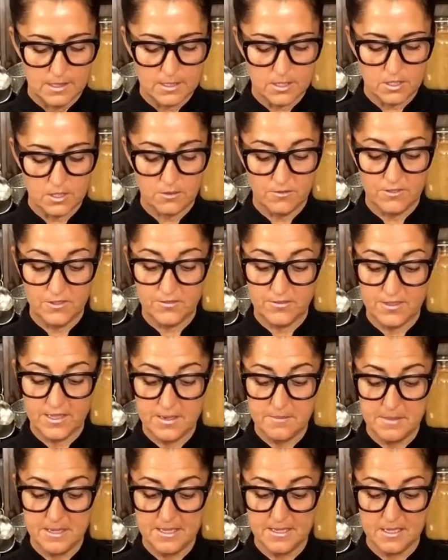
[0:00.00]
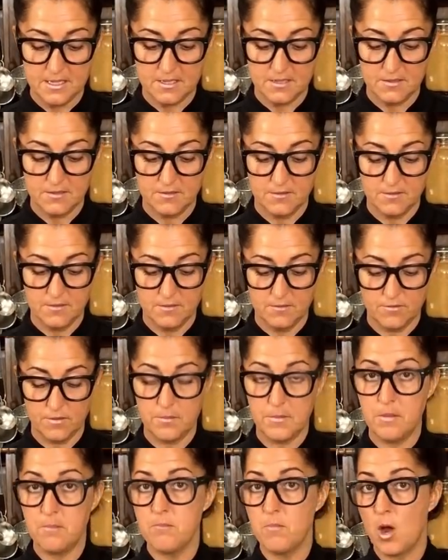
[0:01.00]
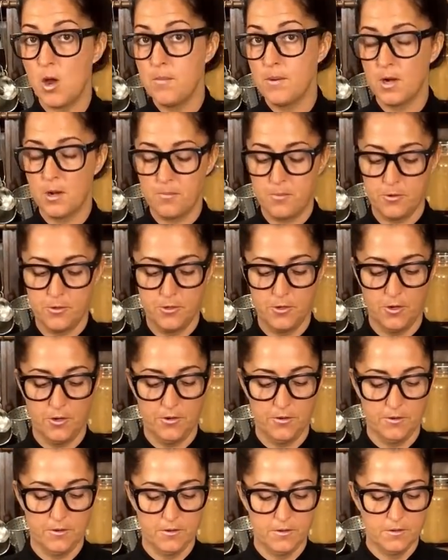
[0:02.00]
15 minutes from the moment I put it on.